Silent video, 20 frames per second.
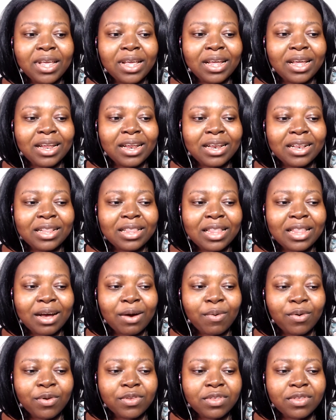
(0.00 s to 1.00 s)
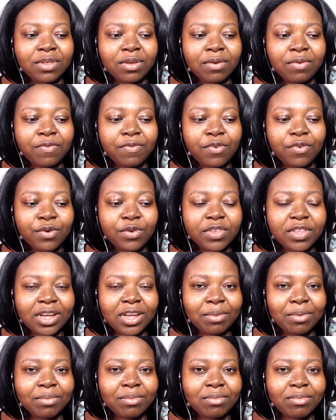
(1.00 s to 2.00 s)
And that was the first
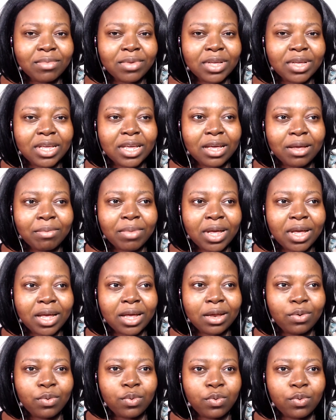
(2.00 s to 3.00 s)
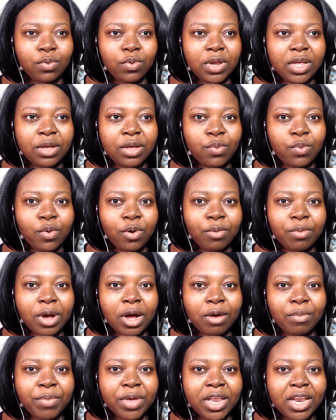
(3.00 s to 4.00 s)
time him and Rudy were
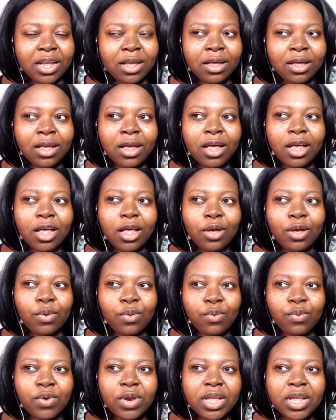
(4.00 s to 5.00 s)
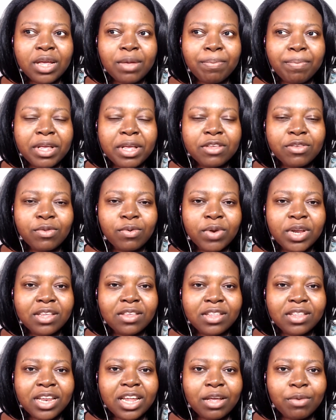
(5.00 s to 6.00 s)
meeting, and Rudy, based on
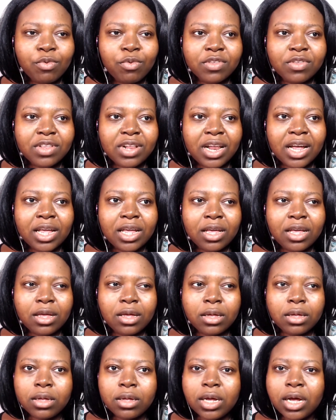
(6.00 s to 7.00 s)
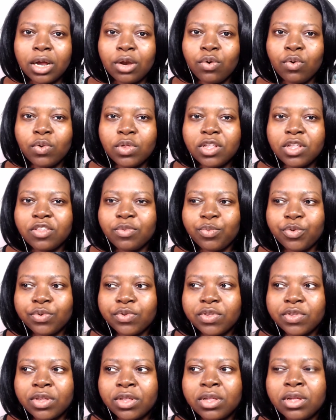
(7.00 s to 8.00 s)
his name, was like, I know this
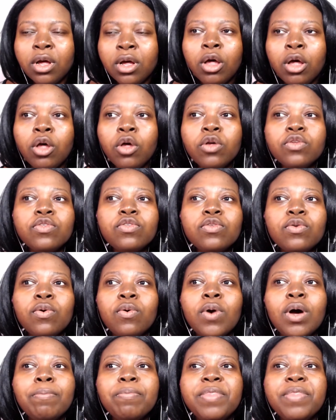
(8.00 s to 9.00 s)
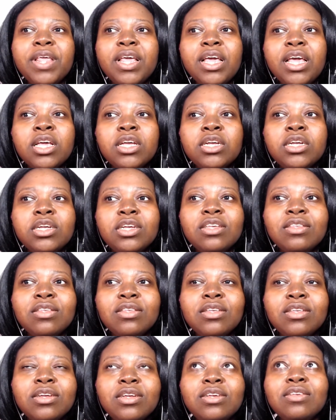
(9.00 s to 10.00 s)
person. So I'm thinking
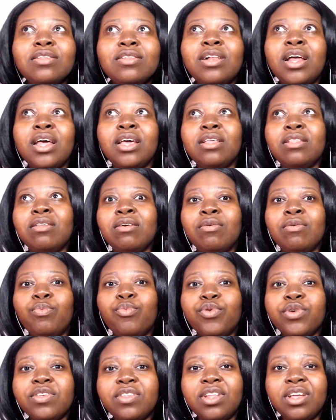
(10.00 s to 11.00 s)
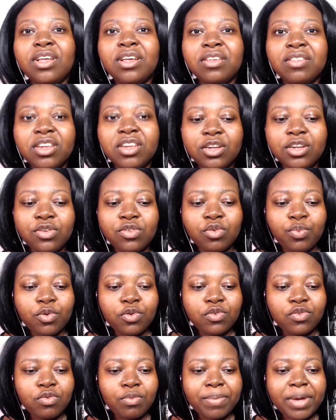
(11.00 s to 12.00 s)
she's like the priestess, and she's
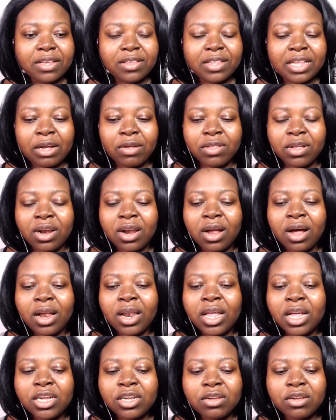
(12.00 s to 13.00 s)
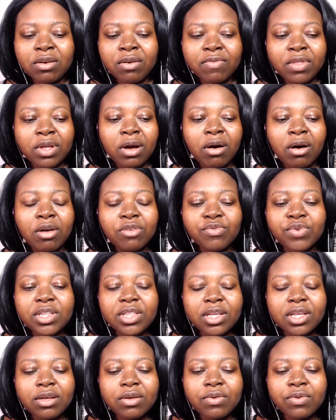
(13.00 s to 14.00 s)
supposed to pass down the knowledge of the
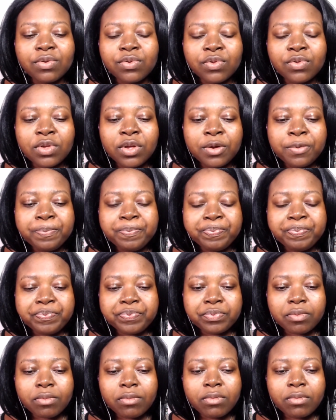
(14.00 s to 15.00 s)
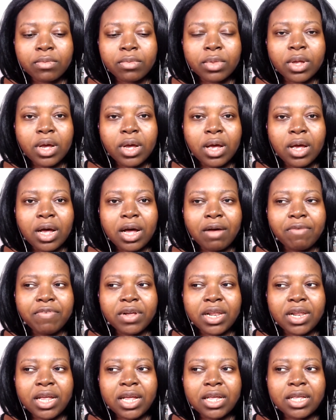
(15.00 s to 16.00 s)
100 Tales. I
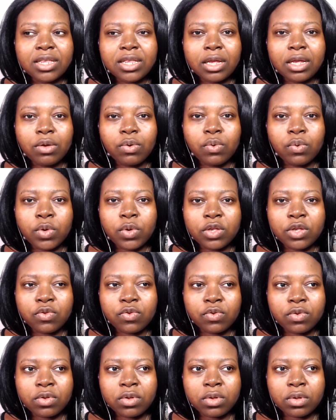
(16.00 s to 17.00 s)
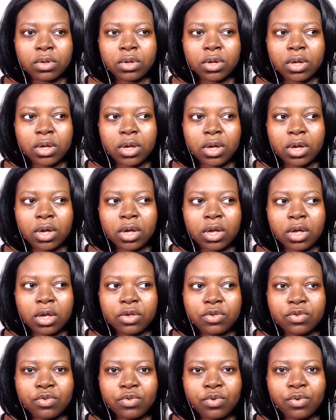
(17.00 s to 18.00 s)
feel like Senko is
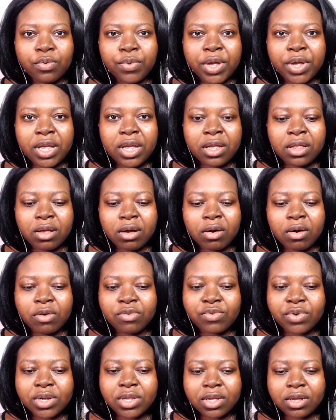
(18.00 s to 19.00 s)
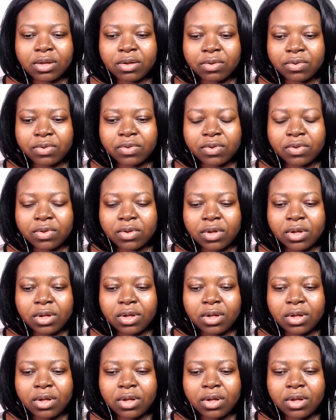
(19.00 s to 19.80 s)
a story in the 100 Tales.